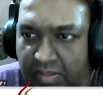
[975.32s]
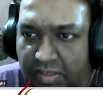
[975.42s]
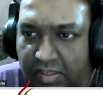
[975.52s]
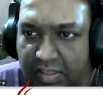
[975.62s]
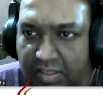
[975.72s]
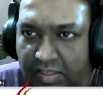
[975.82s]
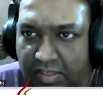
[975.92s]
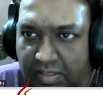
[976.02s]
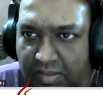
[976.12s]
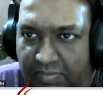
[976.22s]

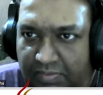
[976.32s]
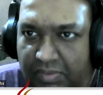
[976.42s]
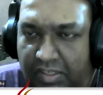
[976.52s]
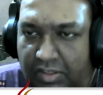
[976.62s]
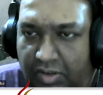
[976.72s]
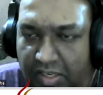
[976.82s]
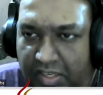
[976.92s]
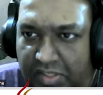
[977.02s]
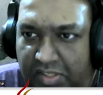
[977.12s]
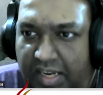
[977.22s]
uh, in
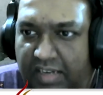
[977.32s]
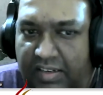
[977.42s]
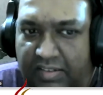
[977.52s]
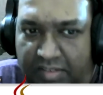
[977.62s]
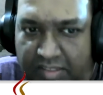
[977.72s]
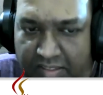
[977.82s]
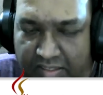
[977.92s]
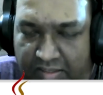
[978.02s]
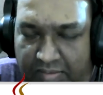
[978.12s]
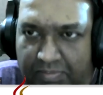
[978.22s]
knowledge and in
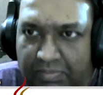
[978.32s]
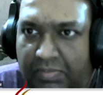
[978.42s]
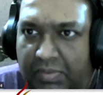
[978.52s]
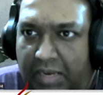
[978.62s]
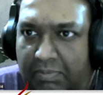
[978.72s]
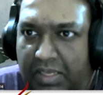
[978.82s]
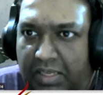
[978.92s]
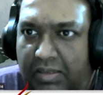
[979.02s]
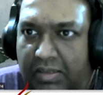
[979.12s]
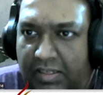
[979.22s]
uh, and
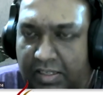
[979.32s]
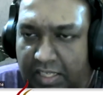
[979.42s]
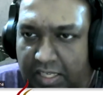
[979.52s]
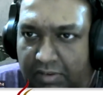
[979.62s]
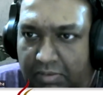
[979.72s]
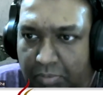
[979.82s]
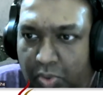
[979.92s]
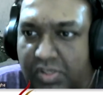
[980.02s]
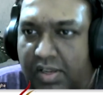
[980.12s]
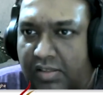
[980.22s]
be even more
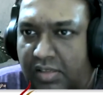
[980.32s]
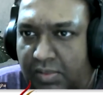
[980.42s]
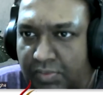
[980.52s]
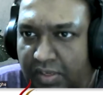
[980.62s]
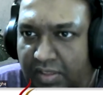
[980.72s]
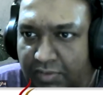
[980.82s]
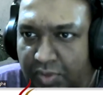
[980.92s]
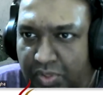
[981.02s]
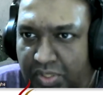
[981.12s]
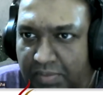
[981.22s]
successful in the
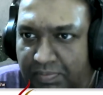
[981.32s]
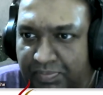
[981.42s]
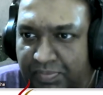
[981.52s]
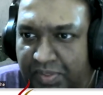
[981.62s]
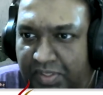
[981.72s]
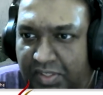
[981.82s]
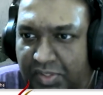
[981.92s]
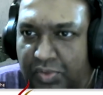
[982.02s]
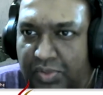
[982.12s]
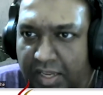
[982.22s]
future.
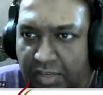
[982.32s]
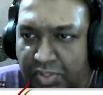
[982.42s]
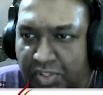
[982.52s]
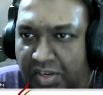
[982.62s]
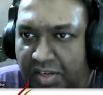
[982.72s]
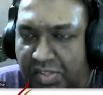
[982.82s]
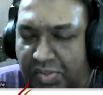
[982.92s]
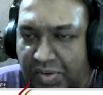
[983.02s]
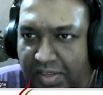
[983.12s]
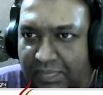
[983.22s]
So thank you for joining us today.